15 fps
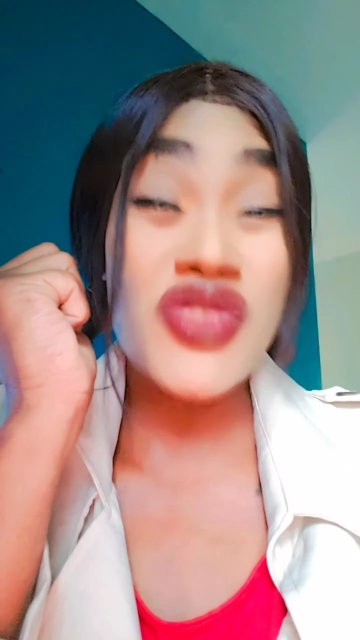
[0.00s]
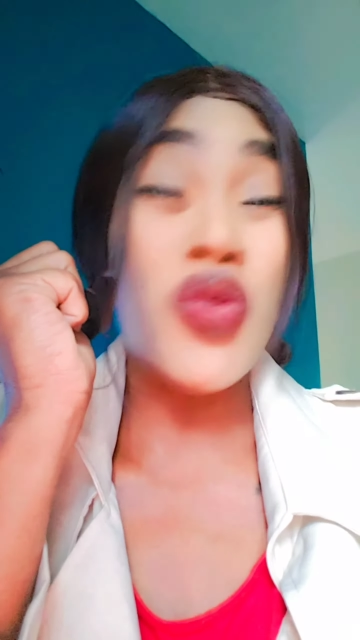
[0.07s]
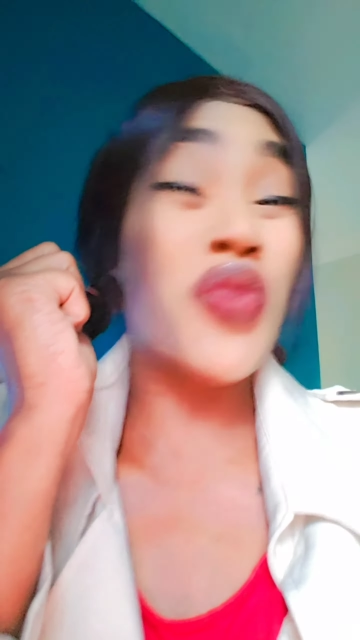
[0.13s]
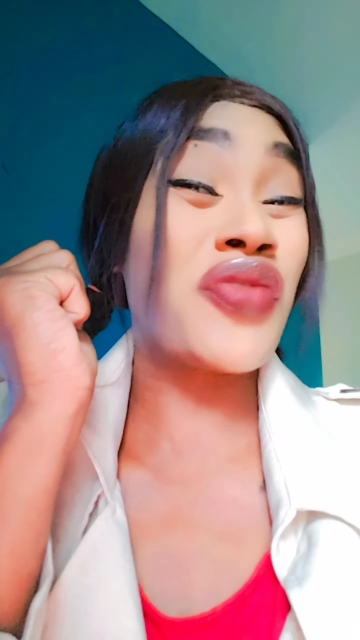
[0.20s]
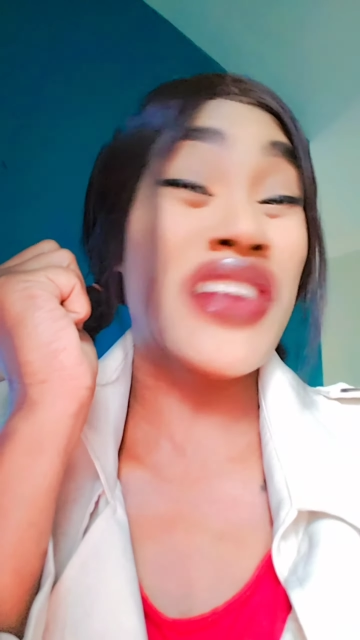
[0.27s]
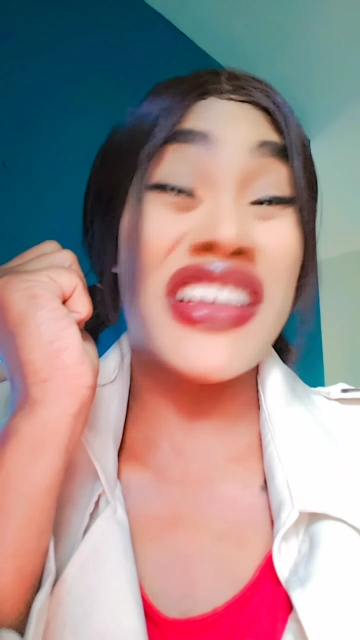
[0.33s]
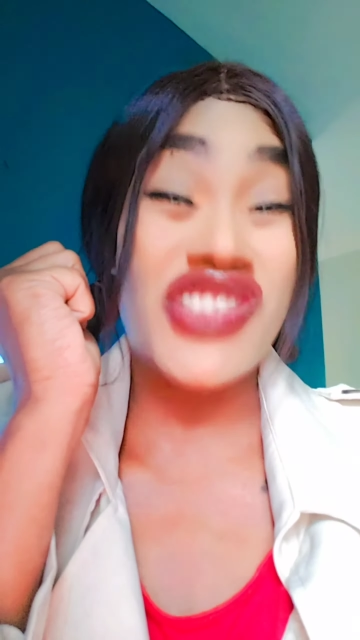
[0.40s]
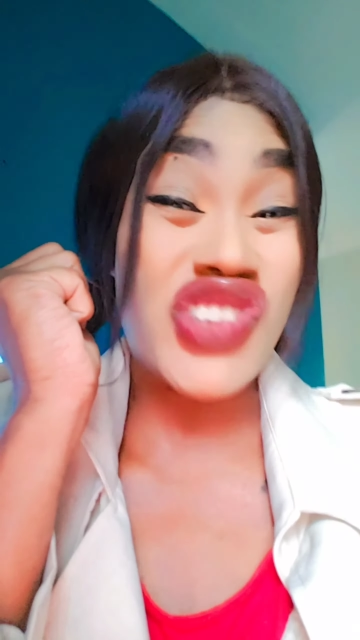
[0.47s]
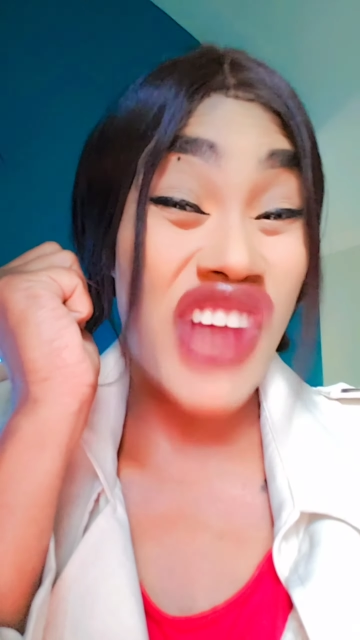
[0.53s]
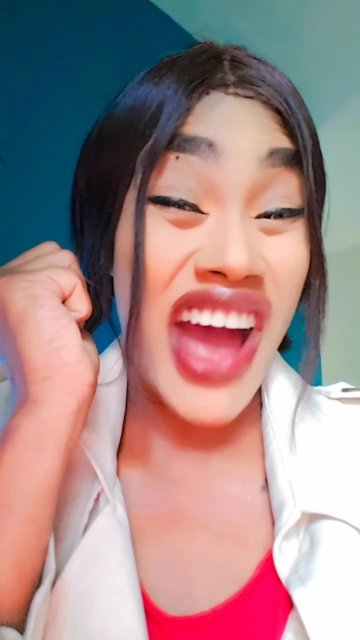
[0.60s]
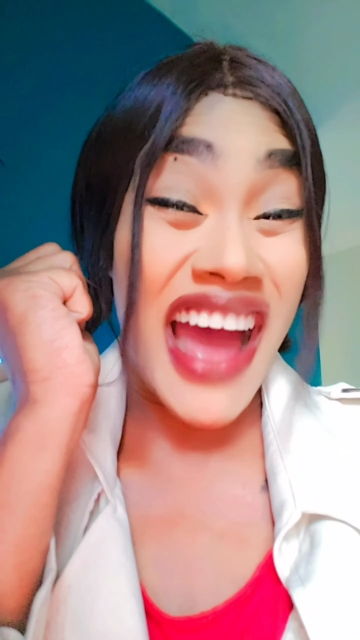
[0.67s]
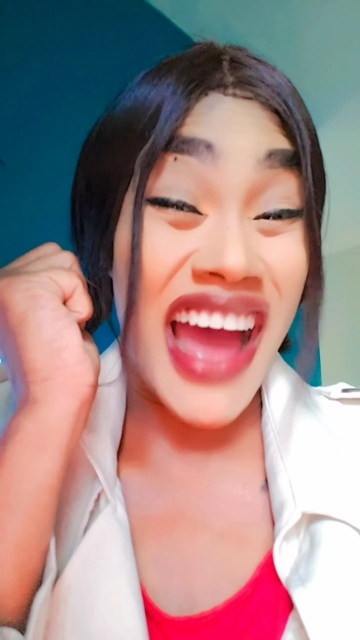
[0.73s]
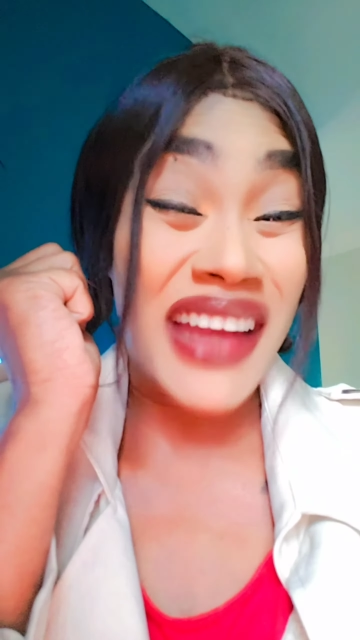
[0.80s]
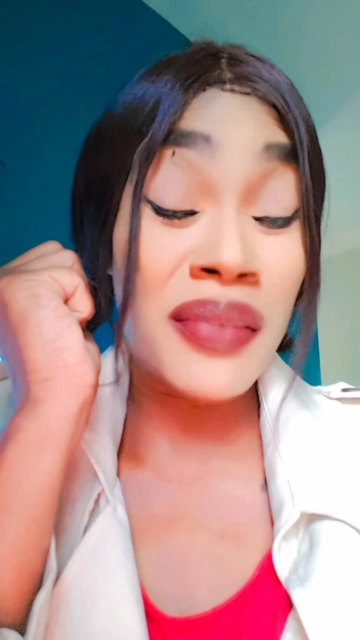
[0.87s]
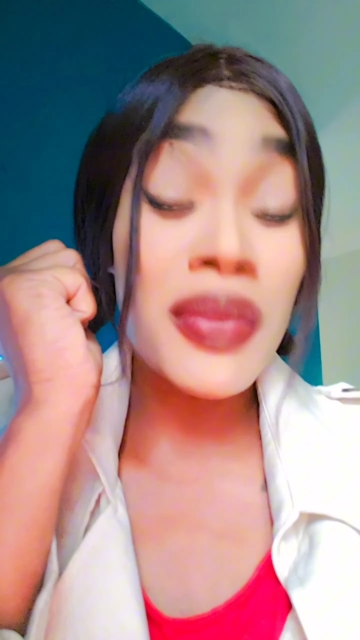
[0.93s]
new
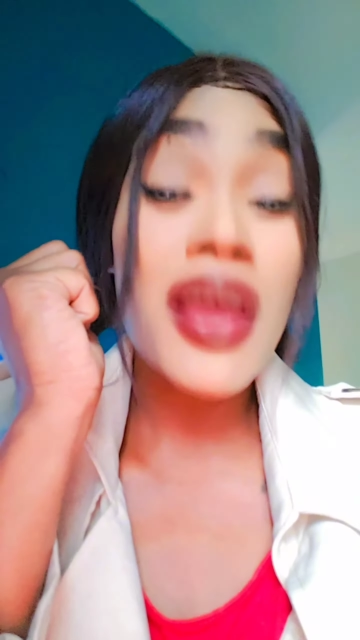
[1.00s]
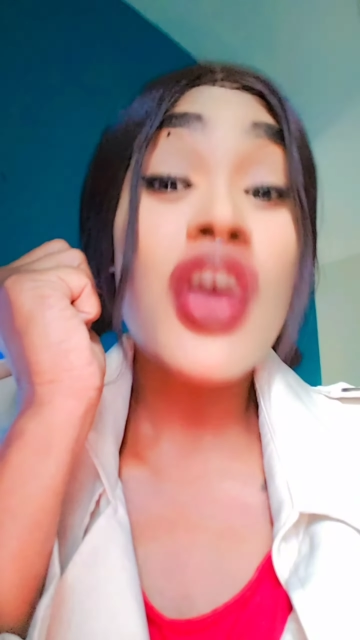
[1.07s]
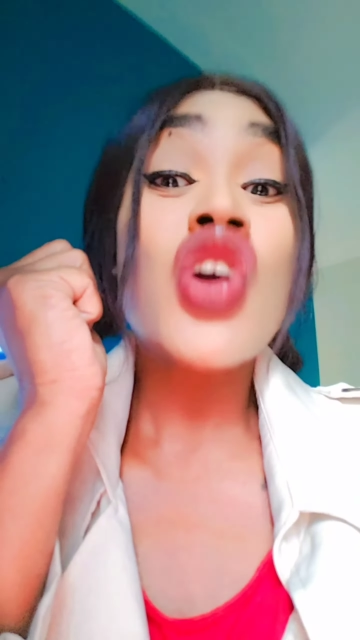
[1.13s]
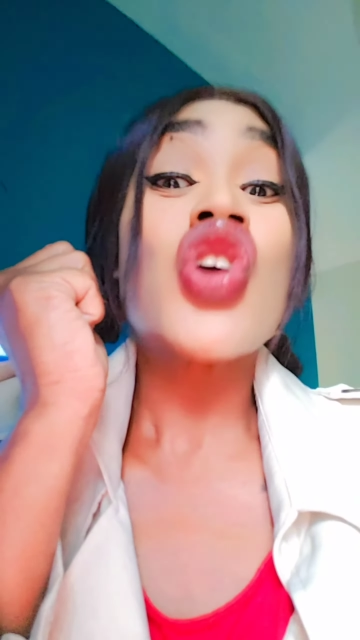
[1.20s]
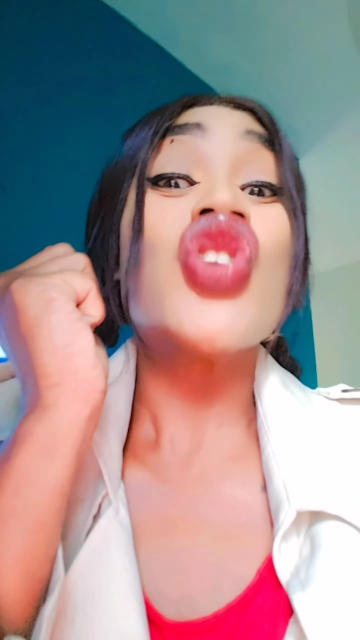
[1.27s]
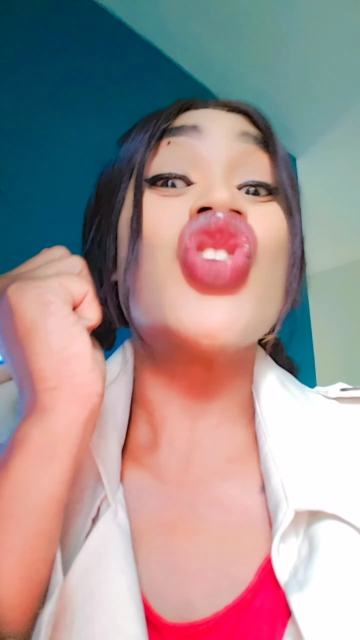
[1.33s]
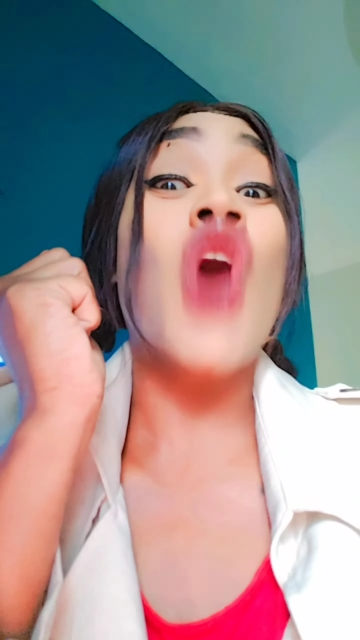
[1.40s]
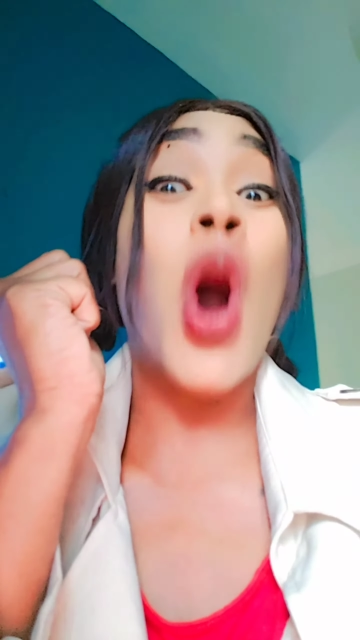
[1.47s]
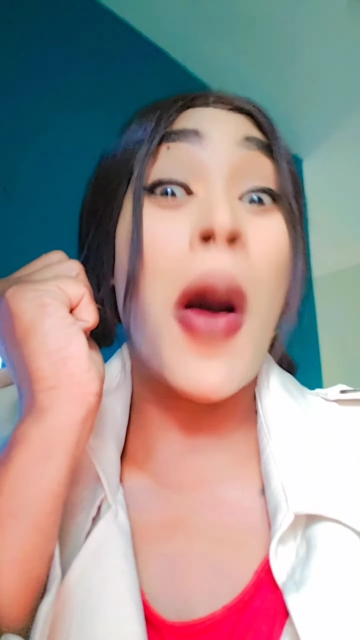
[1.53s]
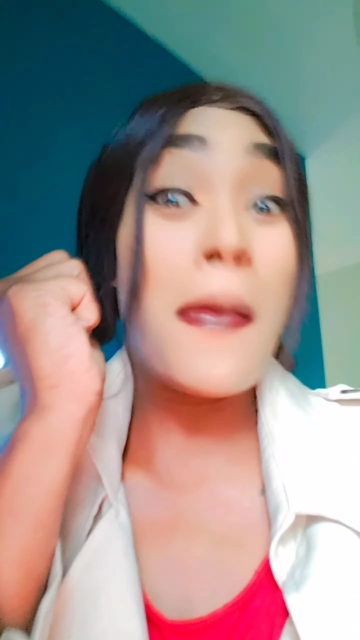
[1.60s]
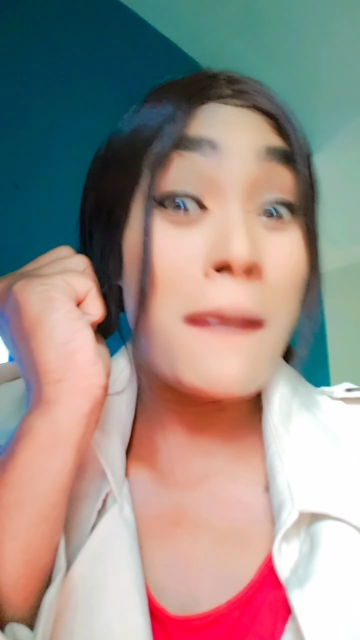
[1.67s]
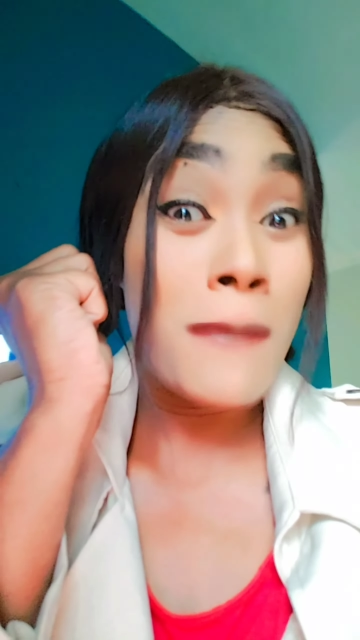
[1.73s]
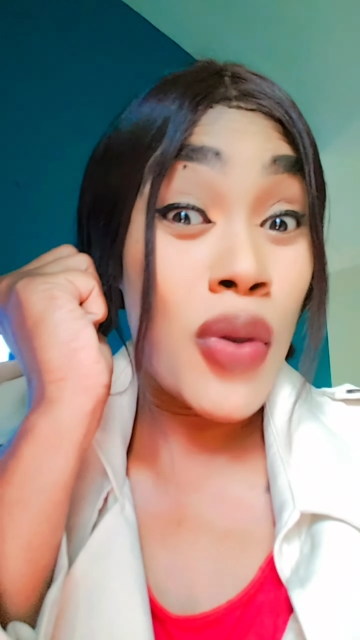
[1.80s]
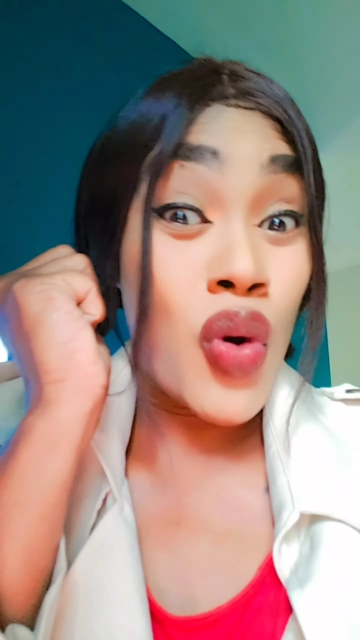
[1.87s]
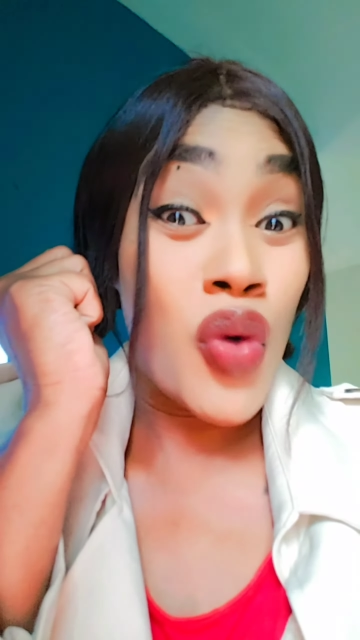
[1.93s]
region. You're
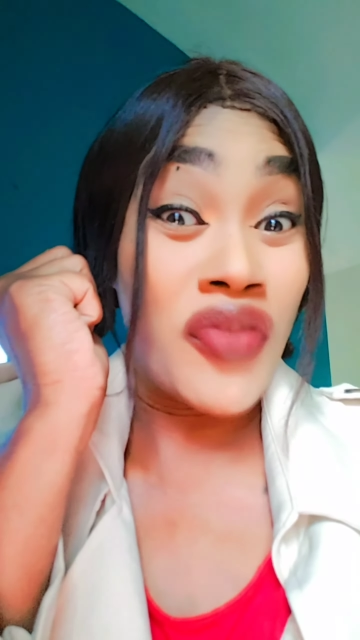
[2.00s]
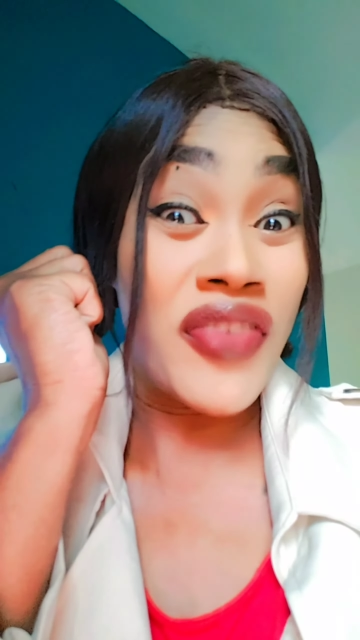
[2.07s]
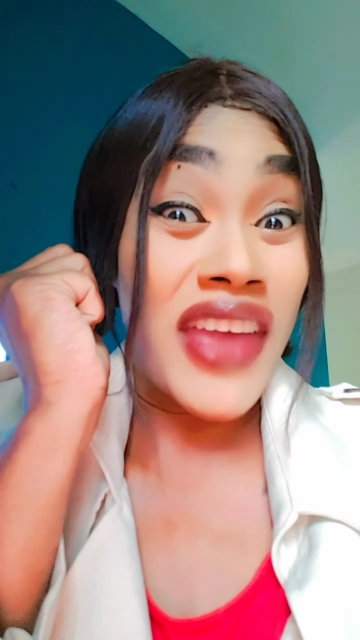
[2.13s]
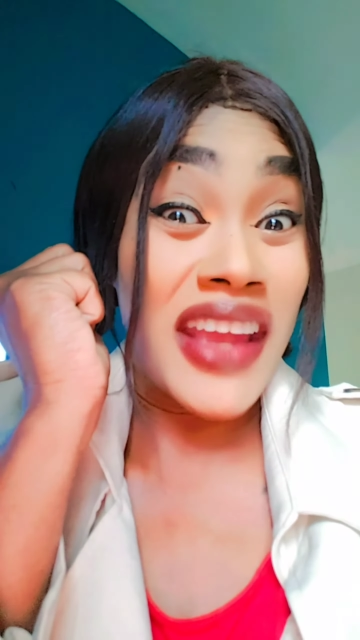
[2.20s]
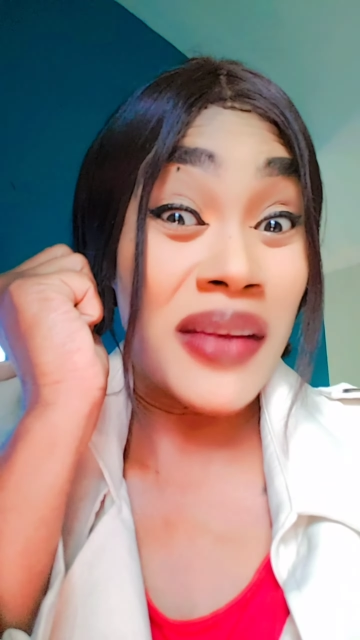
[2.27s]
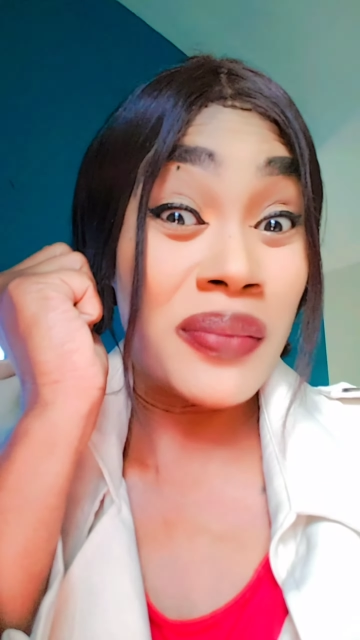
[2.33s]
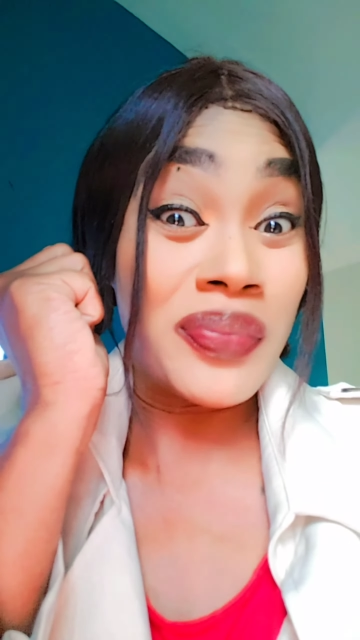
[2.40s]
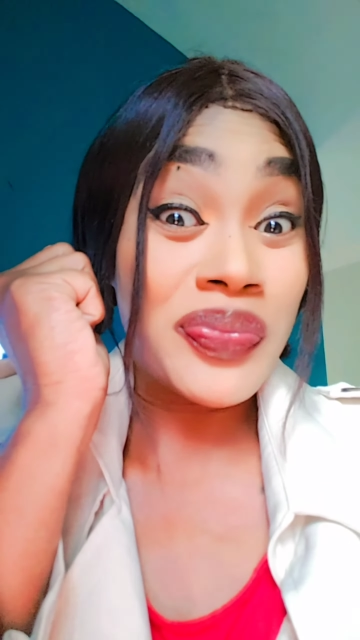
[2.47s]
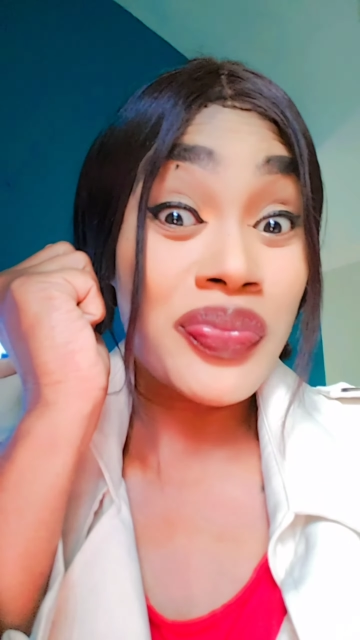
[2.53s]
moving.